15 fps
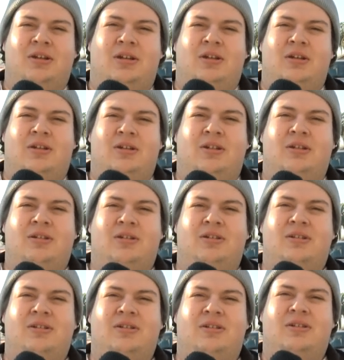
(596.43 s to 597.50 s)
Uh, are you a
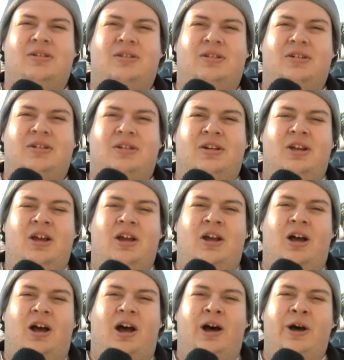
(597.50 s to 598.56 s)
big Niners fan?
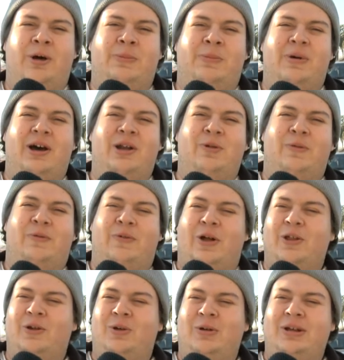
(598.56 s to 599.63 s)
Um, I don't
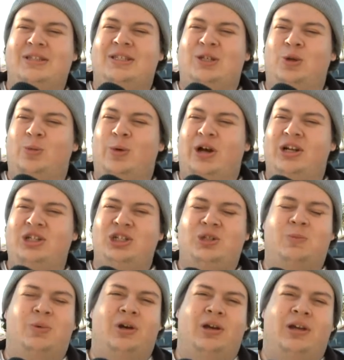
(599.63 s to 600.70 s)
follow it too
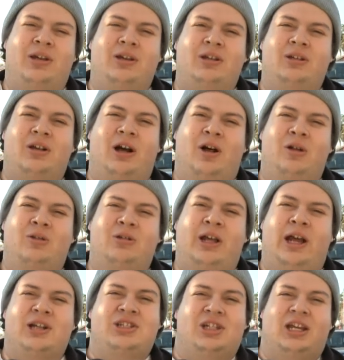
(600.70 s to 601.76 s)
much, but I'll
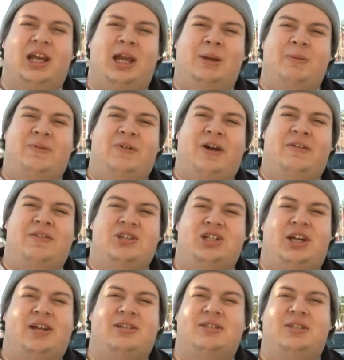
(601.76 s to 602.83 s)
catch a game if I have the
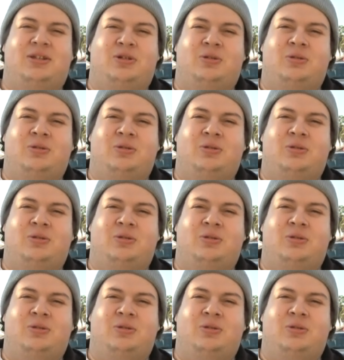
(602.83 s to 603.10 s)
chance